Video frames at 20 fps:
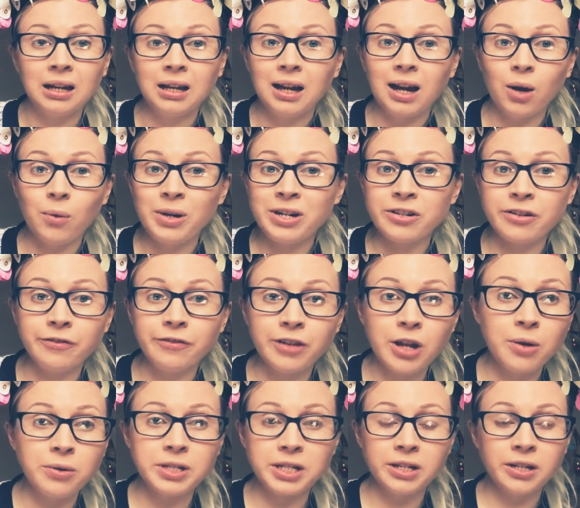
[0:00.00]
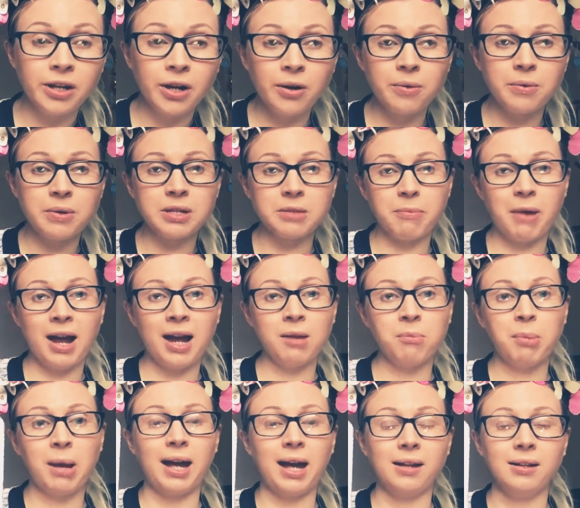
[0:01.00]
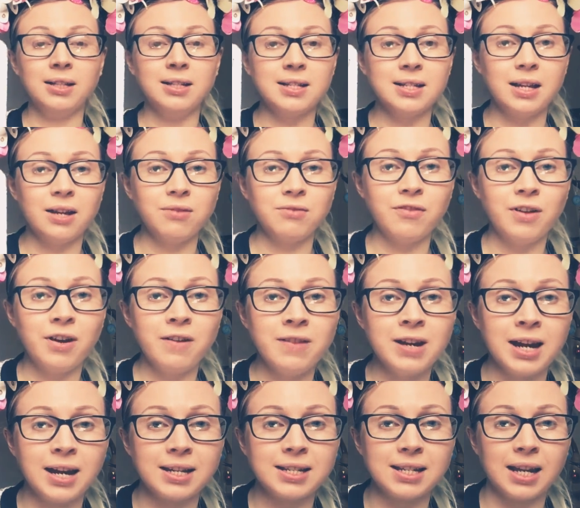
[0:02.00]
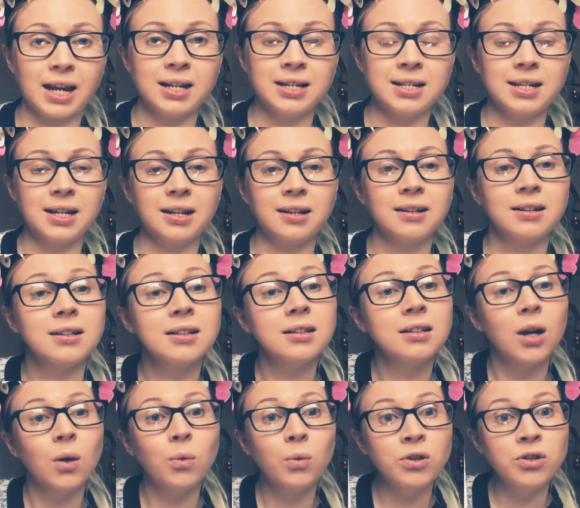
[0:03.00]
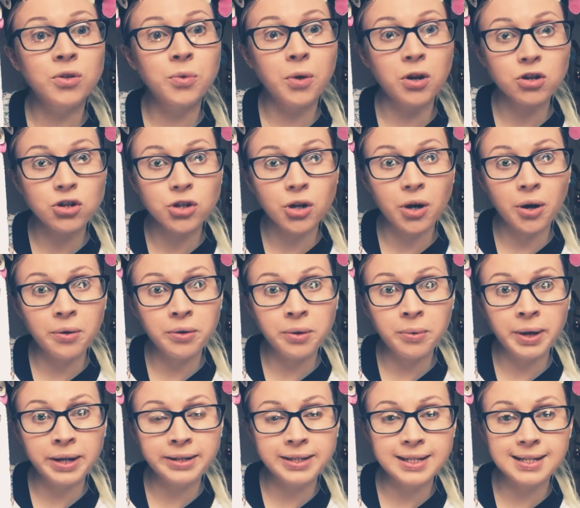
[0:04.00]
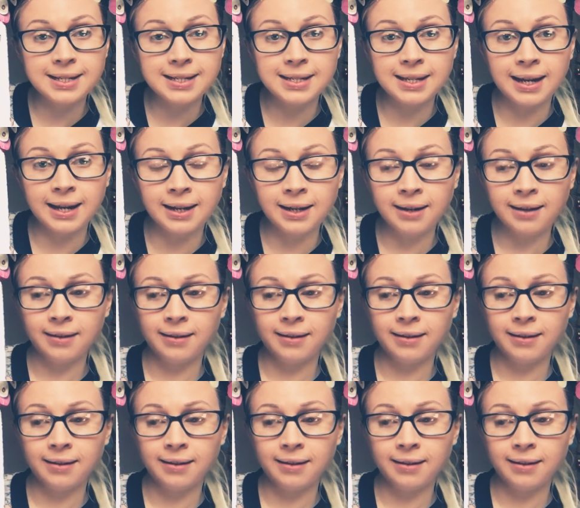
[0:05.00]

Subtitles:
I wish a floating goat was my pal. It sounds very exciting. I wonder what show they went to see.